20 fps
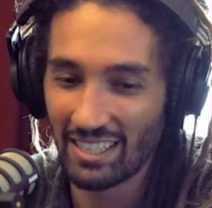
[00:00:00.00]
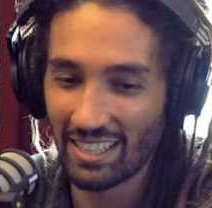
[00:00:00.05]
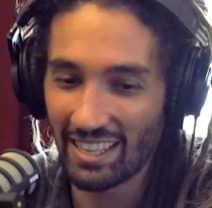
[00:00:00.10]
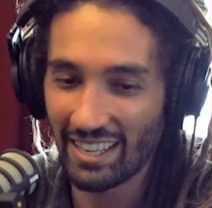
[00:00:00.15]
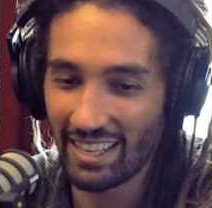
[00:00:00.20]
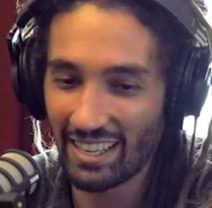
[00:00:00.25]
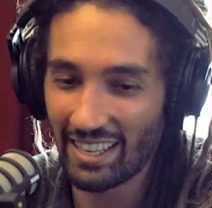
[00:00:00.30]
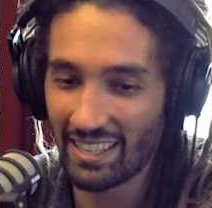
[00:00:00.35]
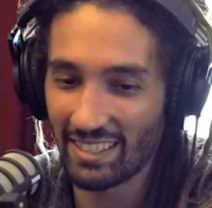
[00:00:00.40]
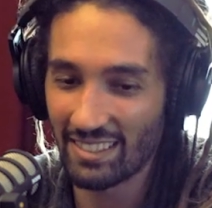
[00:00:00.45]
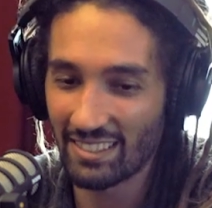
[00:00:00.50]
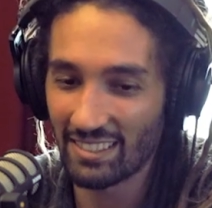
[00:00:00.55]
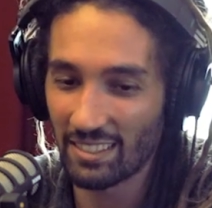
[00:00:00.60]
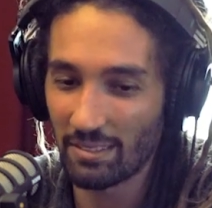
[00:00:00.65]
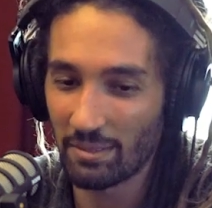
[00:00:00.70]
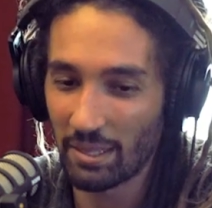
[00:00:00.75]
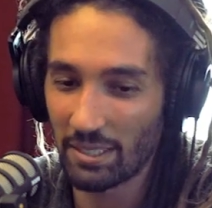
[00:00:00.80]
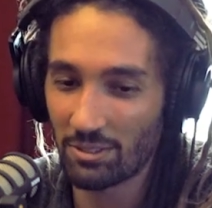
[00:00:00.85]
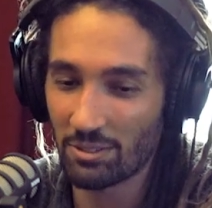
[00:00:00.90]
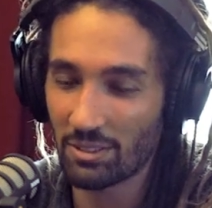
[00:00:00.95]
And
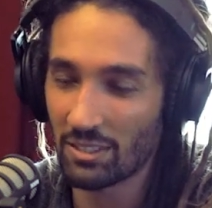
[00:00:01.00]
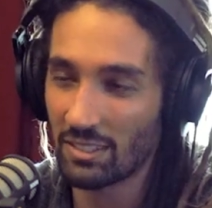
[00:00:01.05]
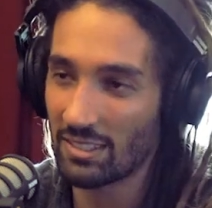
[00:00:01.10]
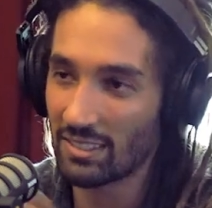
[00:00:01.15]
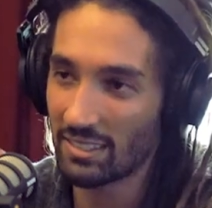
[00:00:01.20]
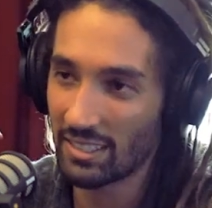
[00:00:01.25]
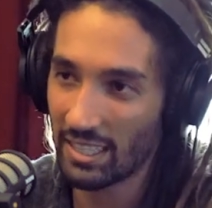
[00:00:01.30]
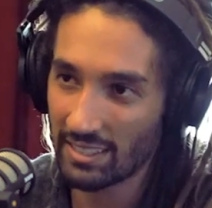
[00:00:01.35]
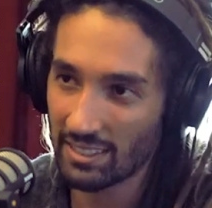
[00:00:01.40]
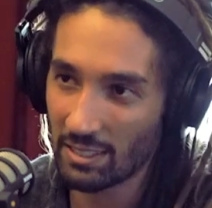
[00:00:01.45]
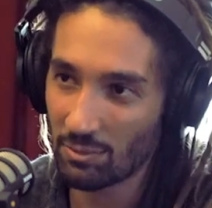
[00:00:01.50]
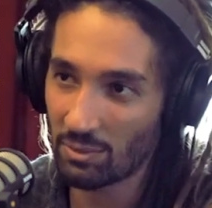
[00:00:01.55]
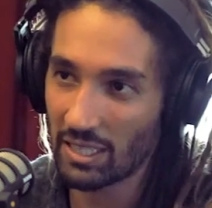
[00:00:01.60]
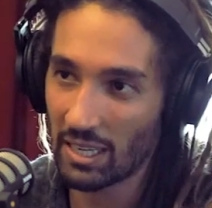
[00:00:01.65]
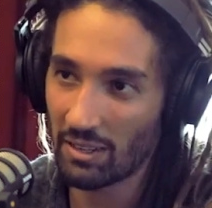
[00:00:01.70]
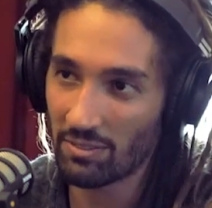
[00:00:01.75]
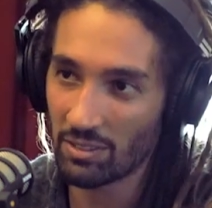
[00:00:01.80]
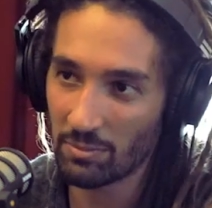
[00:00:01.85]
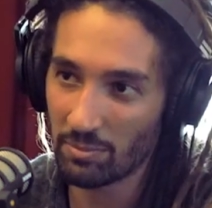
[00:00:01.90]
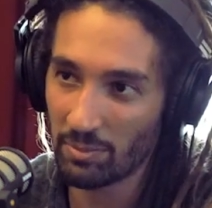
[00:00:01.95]
I took the design that we
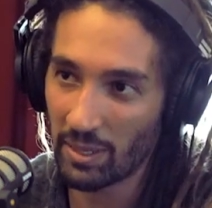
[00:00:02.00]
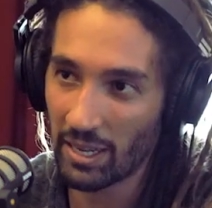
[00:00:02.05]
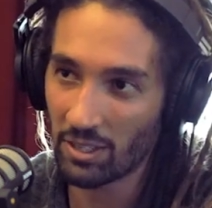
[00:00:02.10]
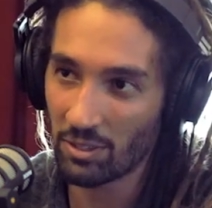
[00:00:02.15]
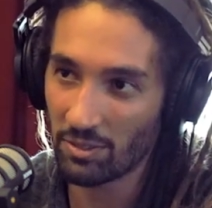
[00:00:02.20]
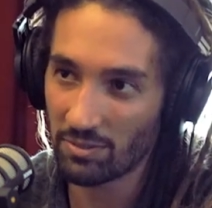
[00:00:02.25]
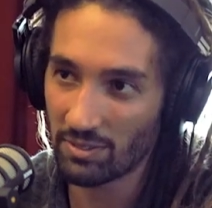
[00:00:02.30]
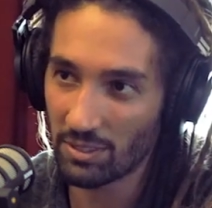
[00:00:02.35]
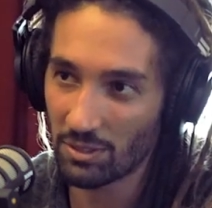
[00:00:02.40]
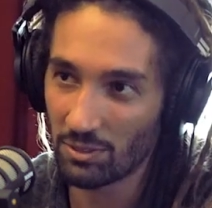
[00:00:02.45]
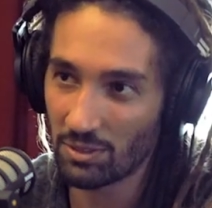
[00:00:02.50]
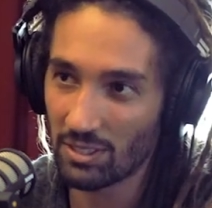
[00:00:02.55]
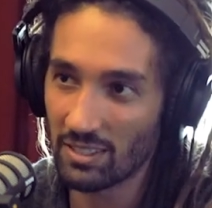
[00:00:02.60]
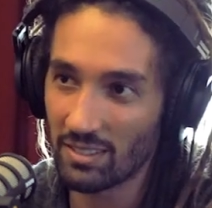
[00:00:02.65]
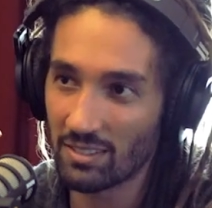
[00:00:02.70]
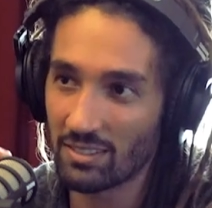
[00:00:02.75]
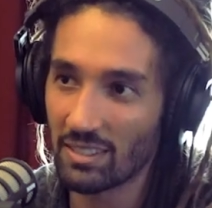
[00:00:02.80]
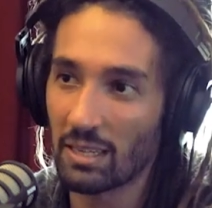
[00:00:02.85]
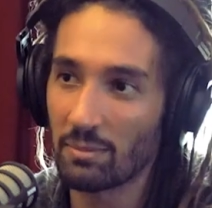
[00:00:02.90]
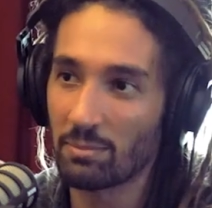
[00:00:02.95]
have on the back of the
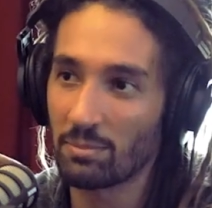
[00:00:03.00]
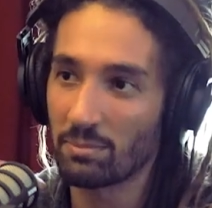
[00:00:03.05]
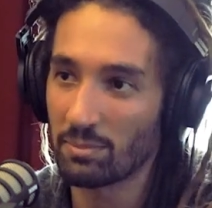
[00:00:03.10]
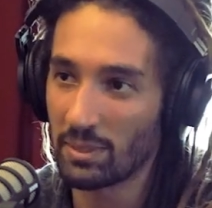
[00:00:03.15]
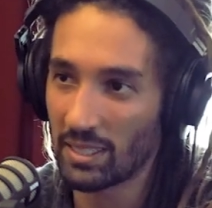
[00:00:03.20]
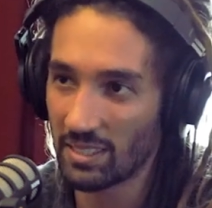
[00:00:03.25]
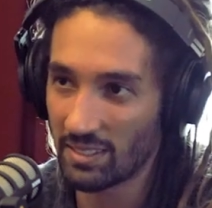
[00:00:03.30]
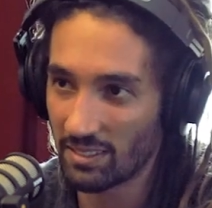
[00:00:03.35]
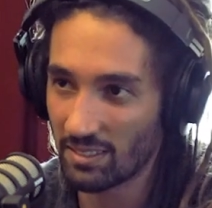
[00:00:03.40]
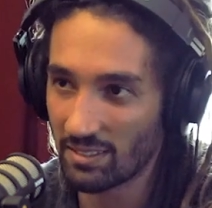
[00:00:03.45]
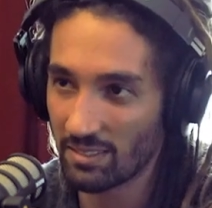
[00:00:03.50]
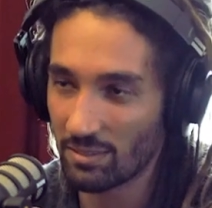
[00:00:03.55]
hoodies and I made it,